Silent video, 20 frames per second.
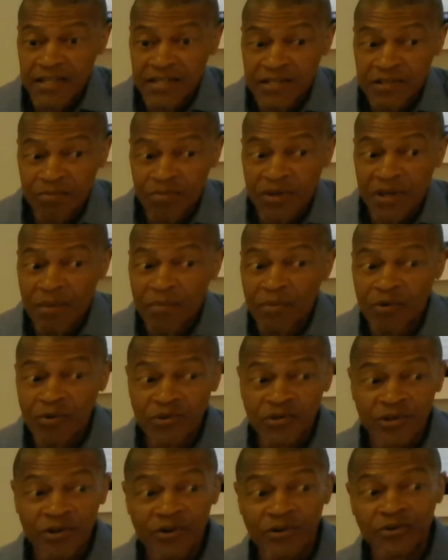and some
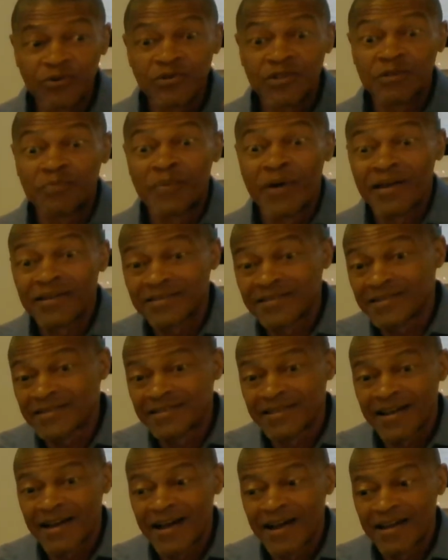chemicals that are used as
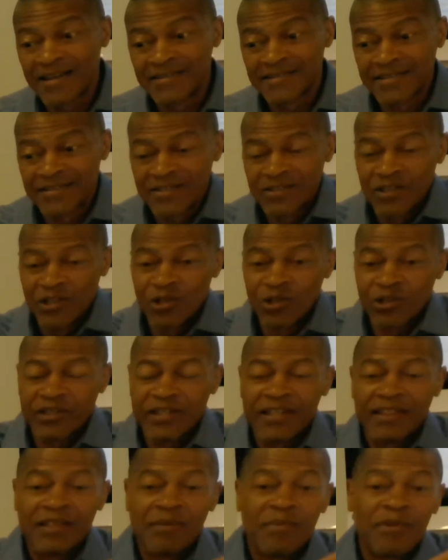pesticides, and looked
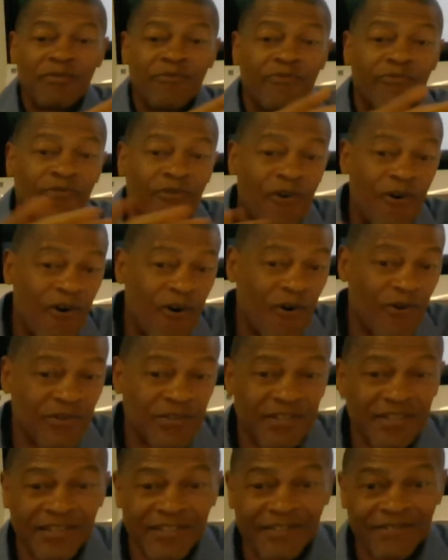at them in frogs
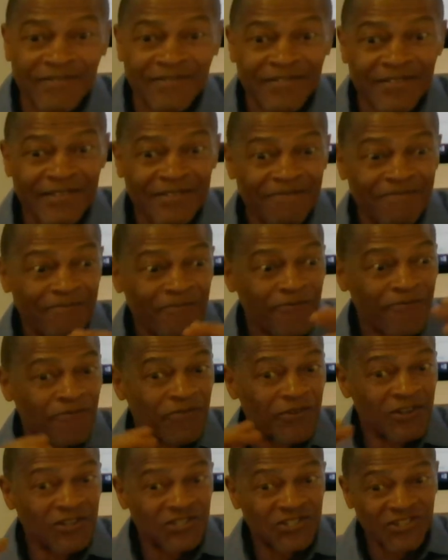and
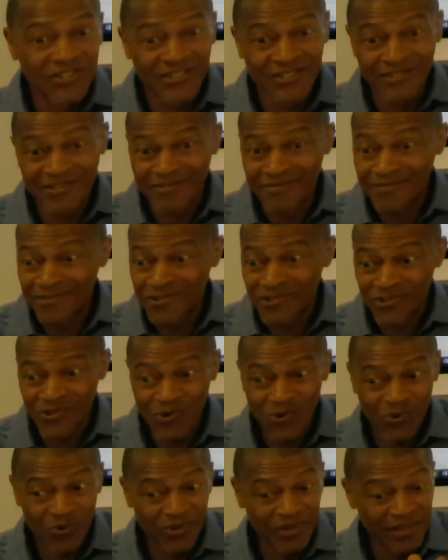fish and
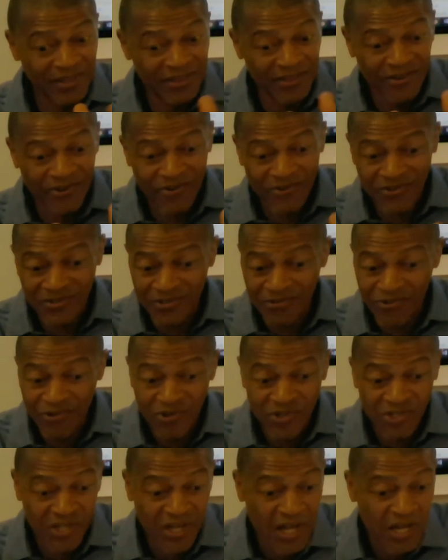showed that there's
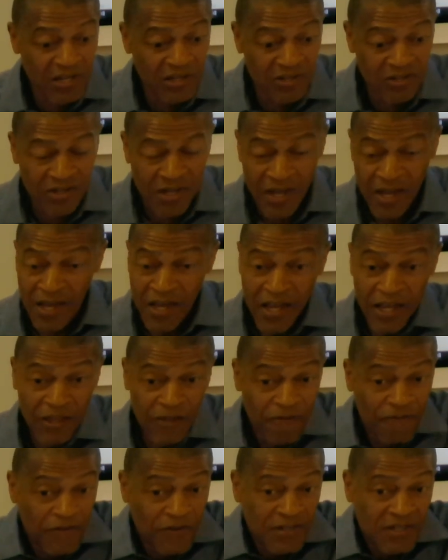real changes in
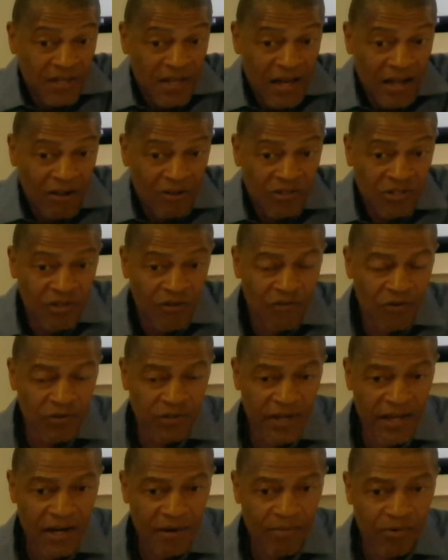the physiology of those
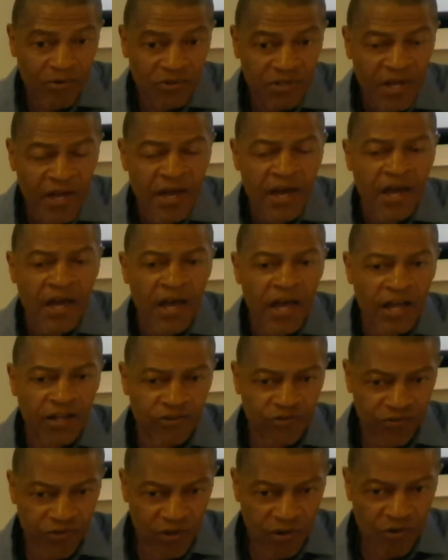animals as
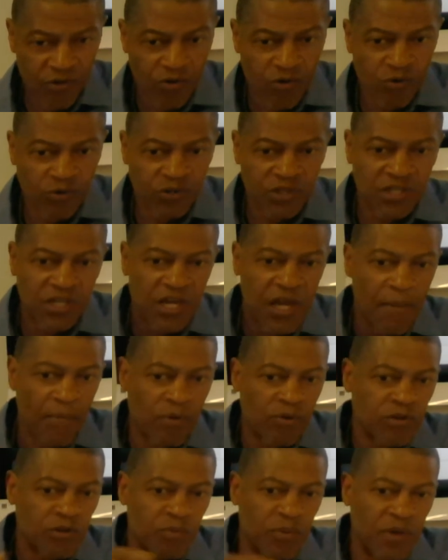a result of those
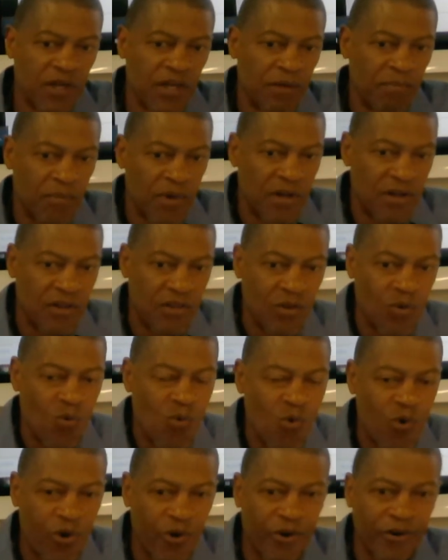chemicals being emitted in the
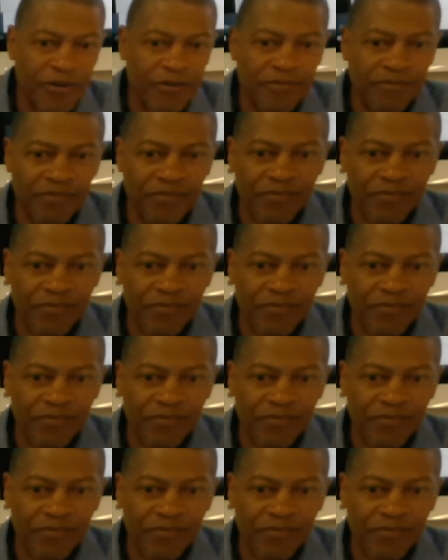water.